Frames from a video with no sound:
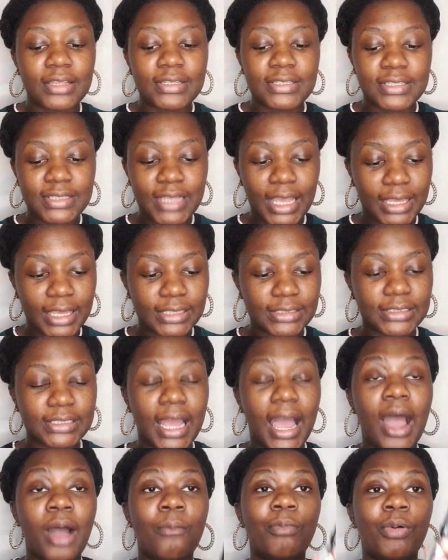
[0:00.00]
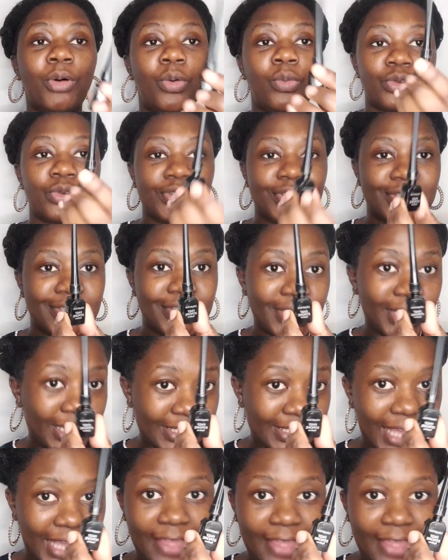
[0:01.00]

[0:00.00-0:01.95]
second I bought was this,